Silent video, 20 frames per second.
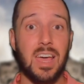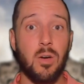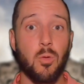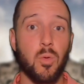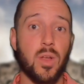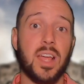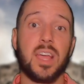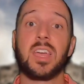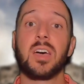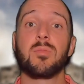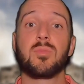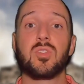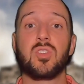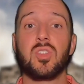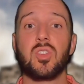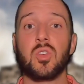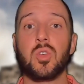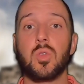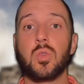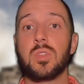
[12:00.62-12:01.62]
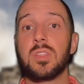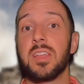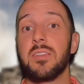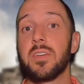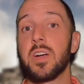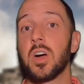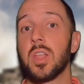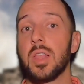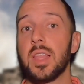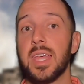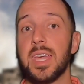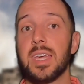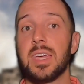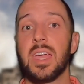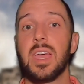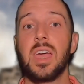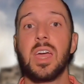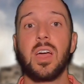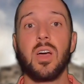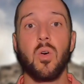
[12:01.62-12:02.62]
when it comes to living on a lake.
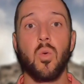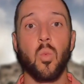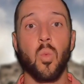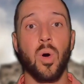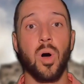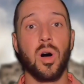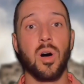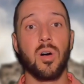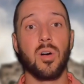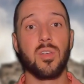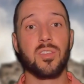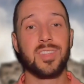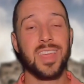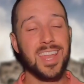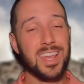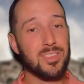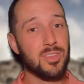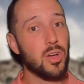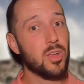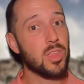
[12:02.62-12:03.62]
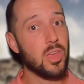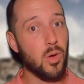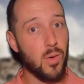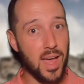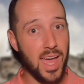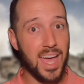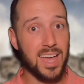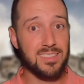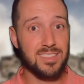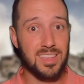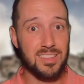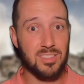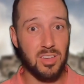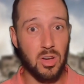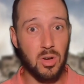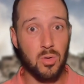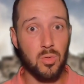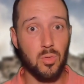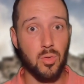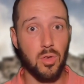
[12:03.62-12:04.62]
Well, San Antonio has its
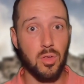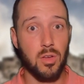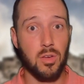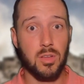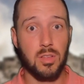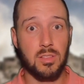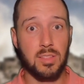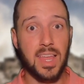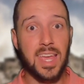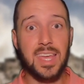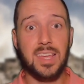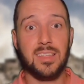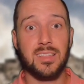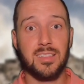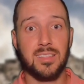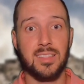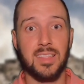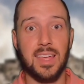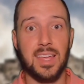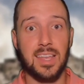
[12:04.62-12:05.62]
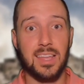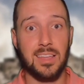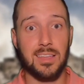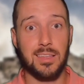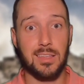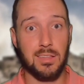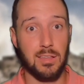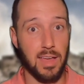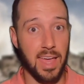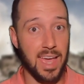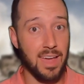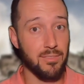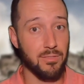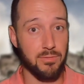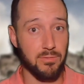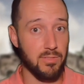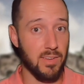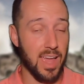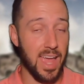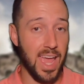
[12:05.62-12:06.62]
own lakes that have
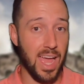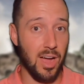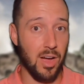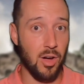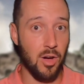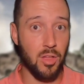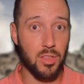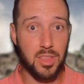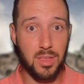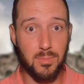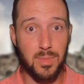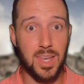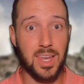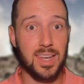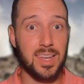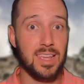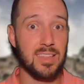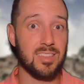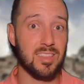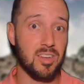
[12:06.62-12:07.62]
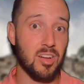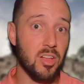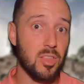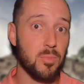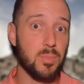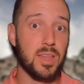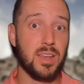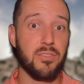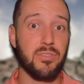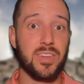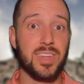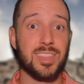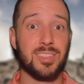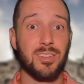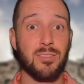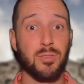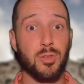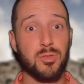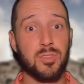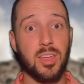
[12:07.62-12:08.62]
all the amenities and all the benefits
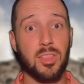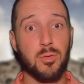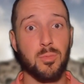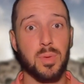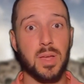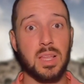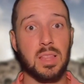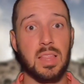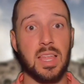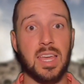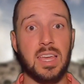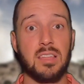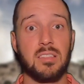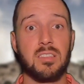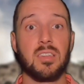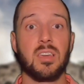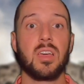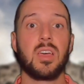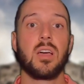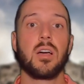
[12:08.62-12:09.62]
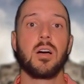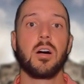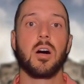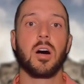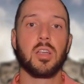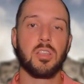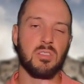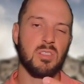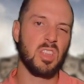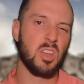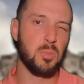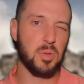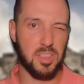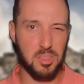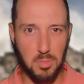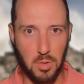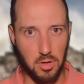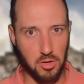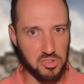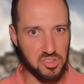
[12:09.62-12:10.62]
of those other big lakes on a little bit
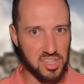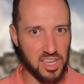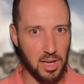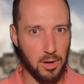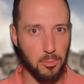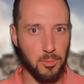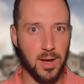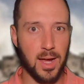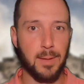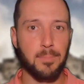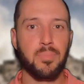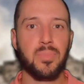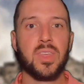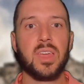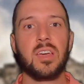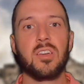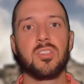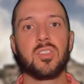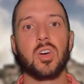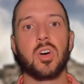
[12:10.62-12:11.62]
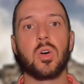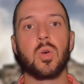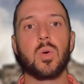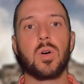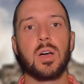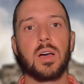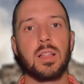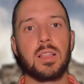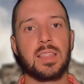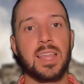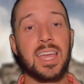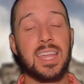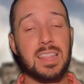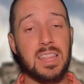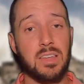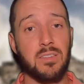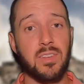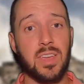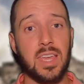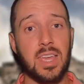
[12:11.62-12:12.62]
smaller scale, right? So Lake
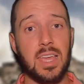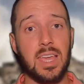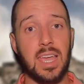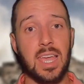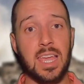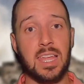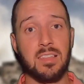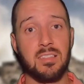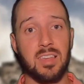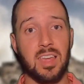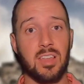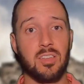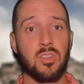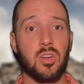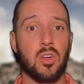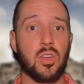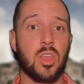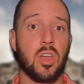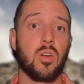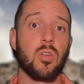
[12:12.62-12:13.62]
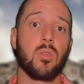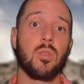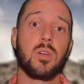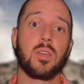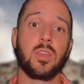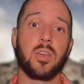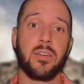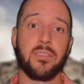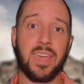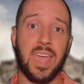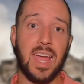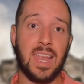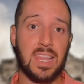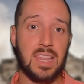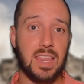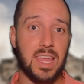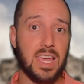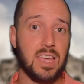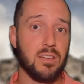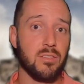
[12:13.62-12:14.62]
Living in San Antonio, you have Canyon
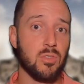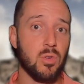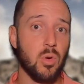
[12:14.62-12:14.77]
Lake, of